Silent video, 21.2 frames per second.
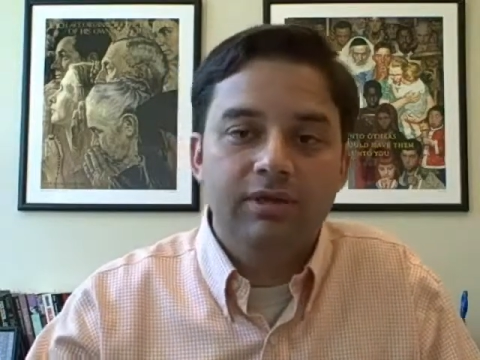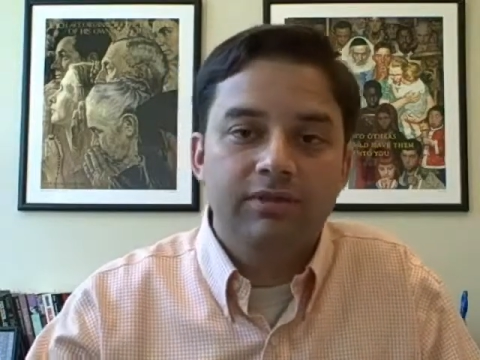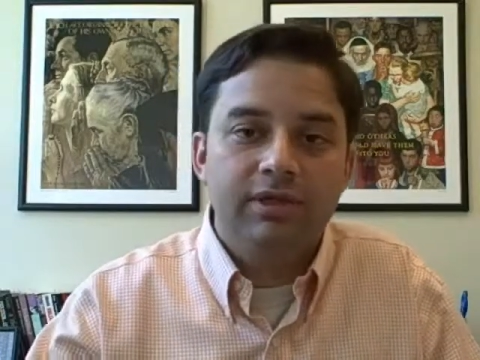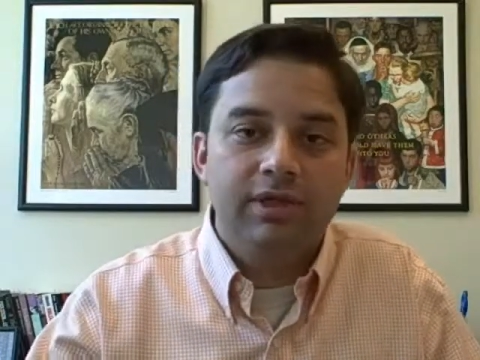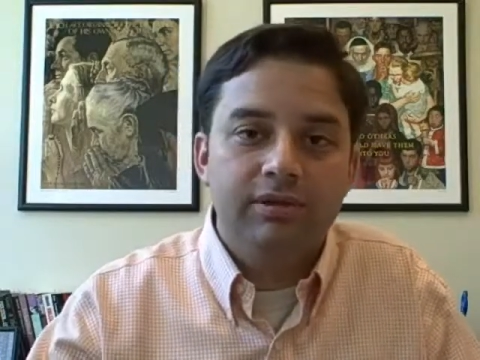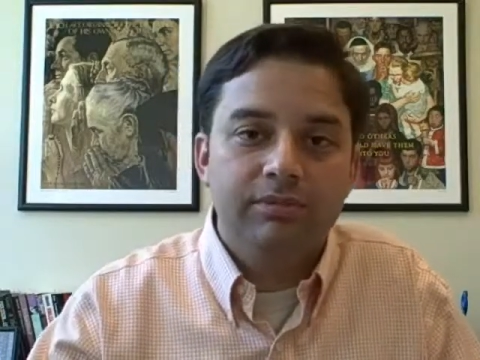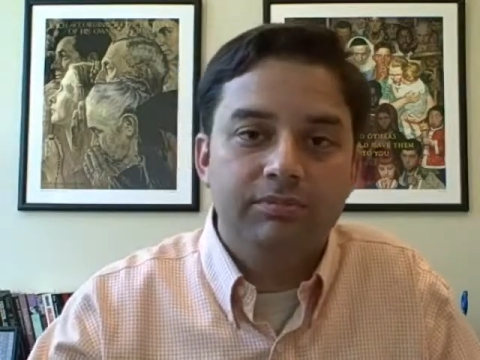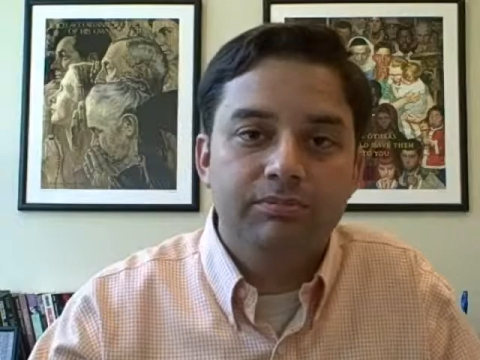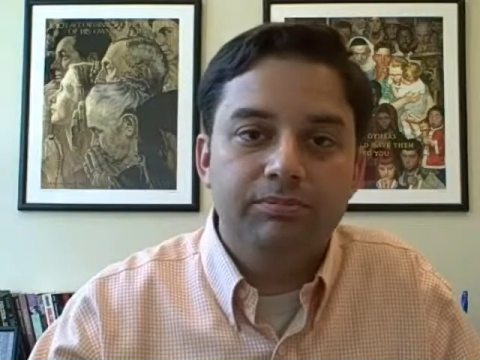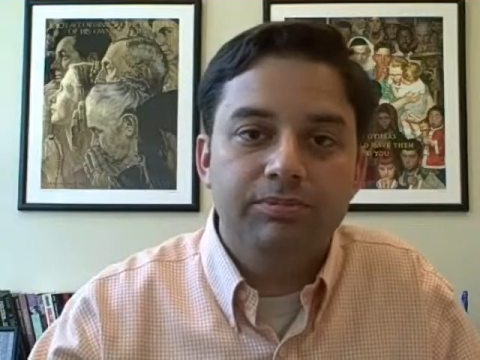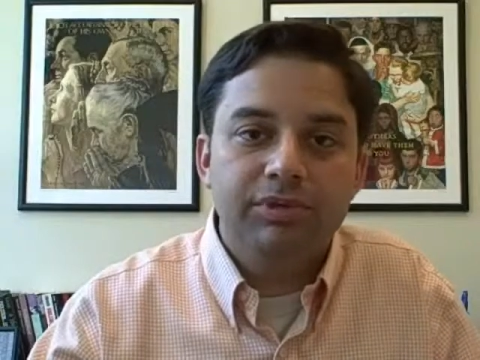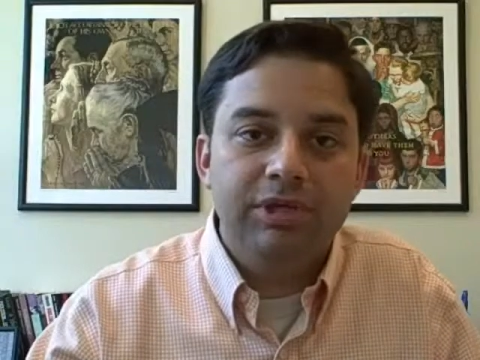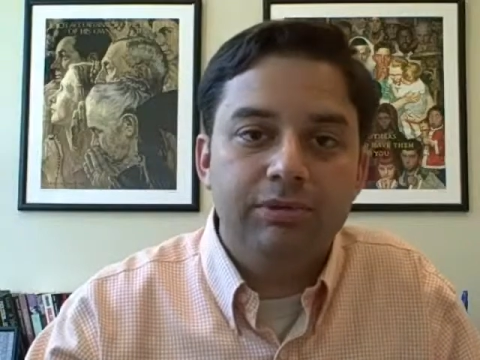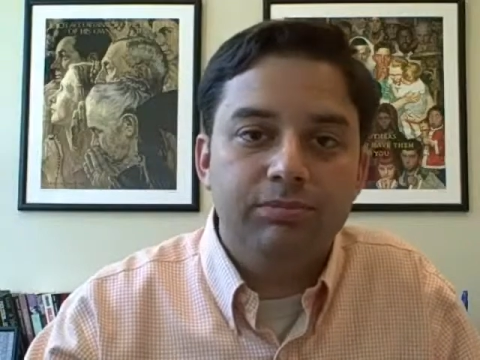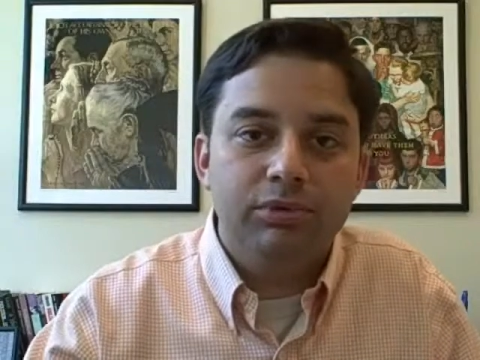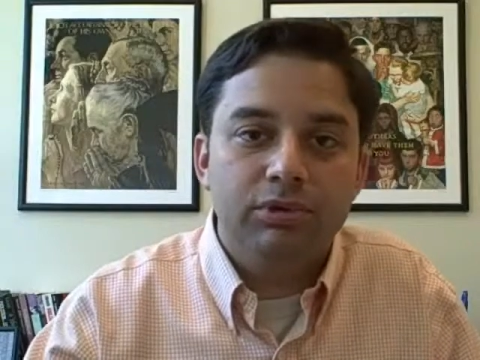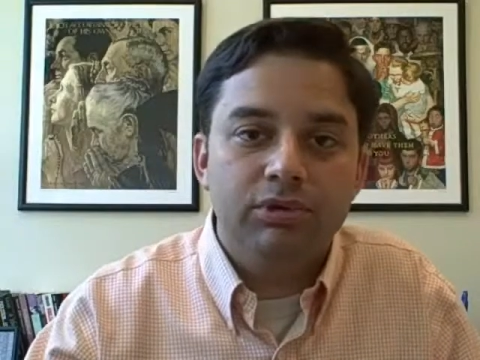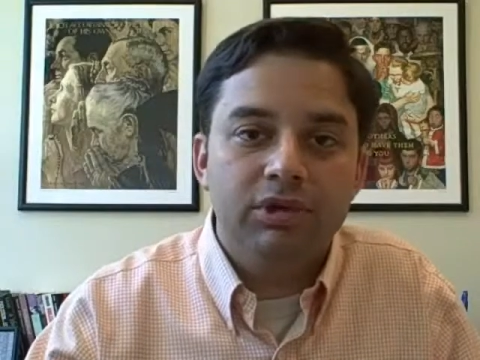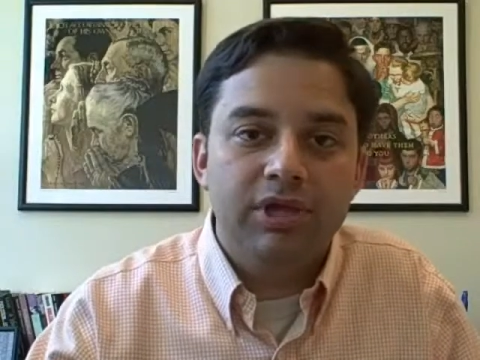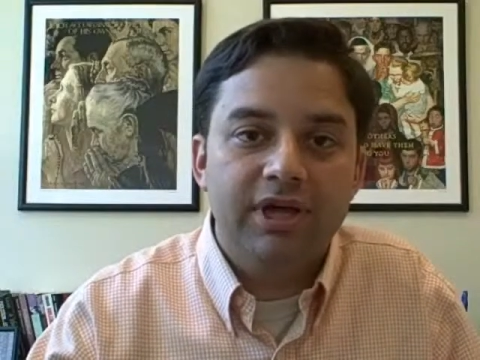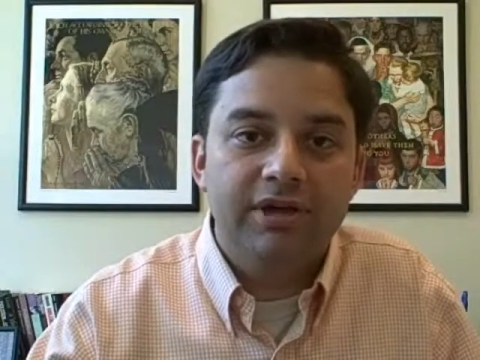that
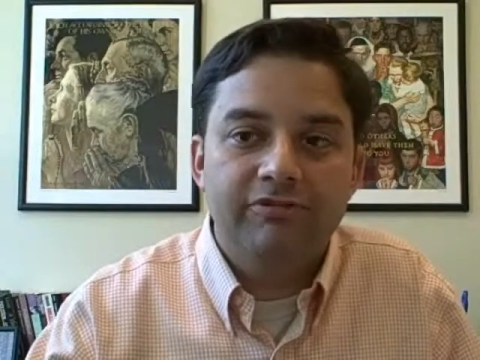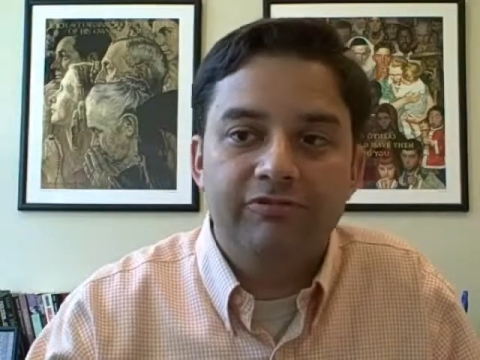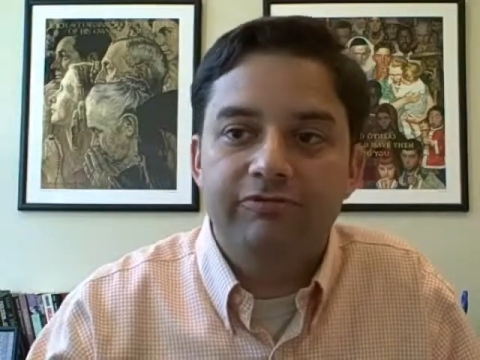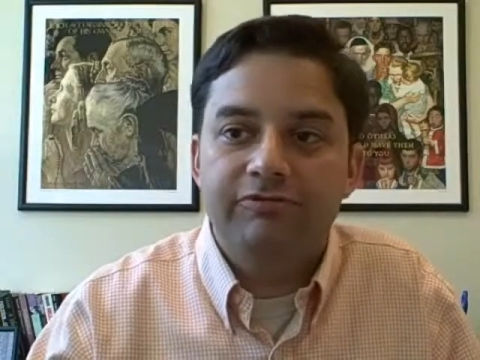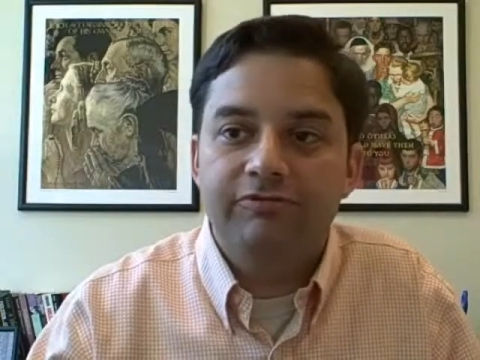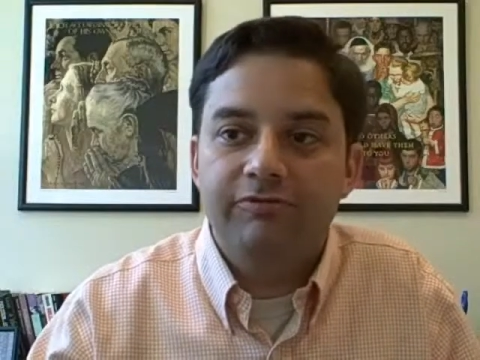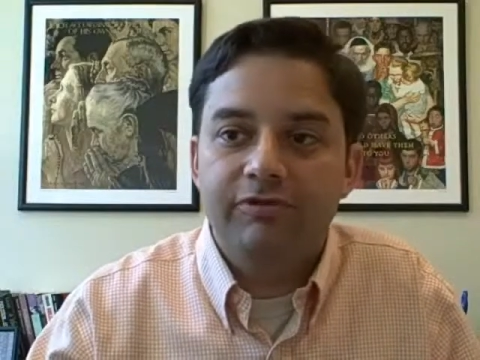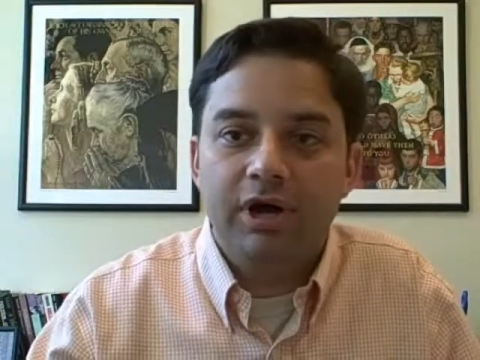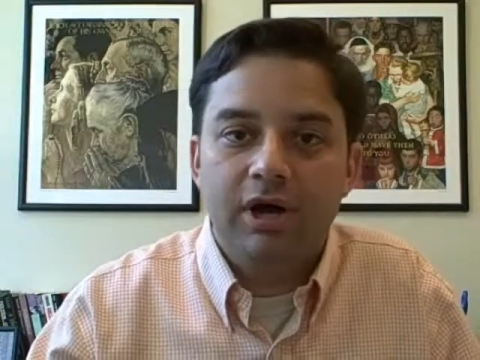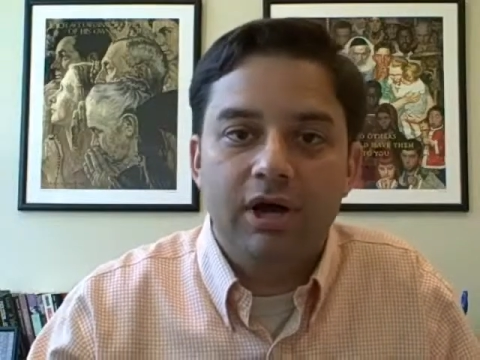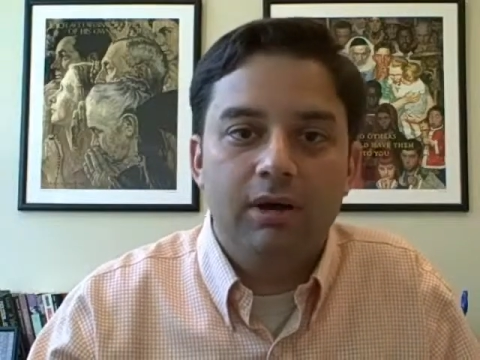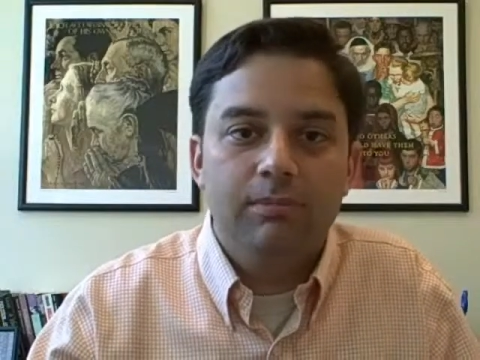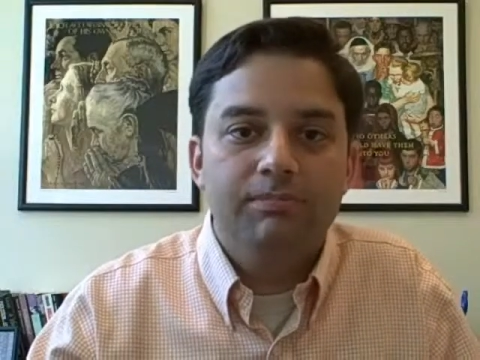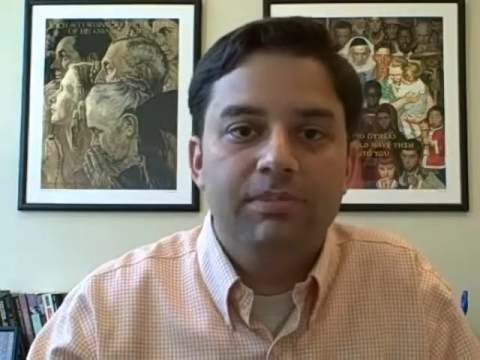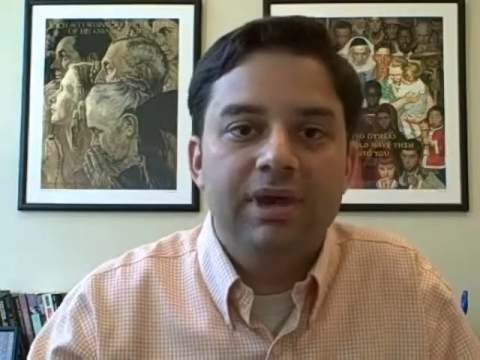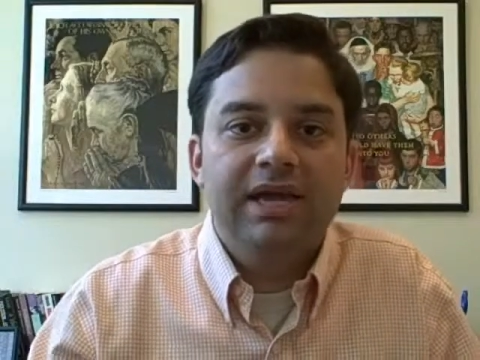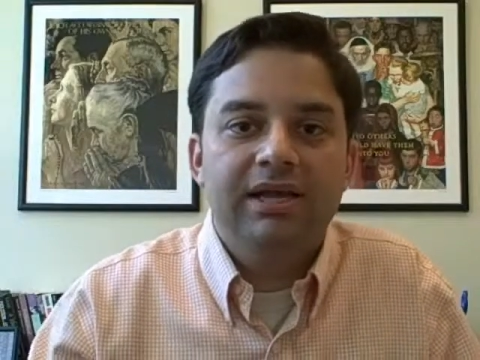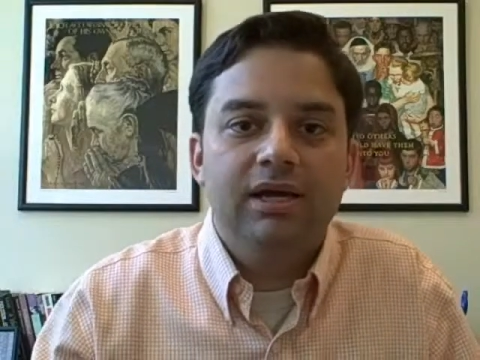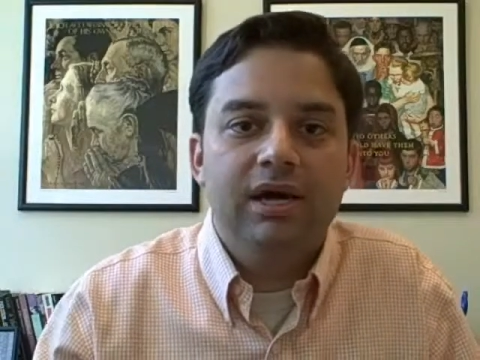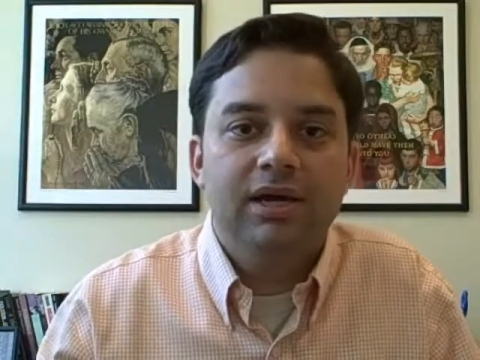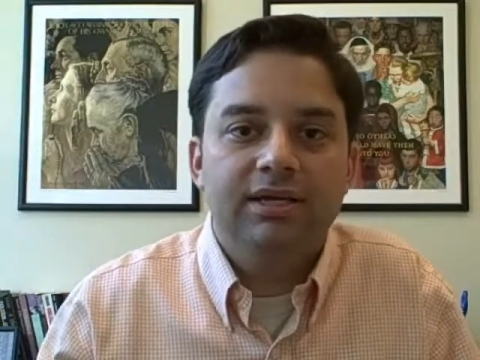people have
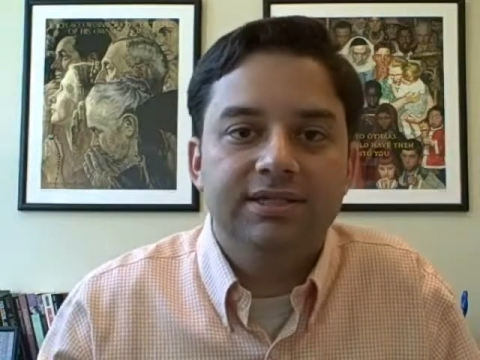made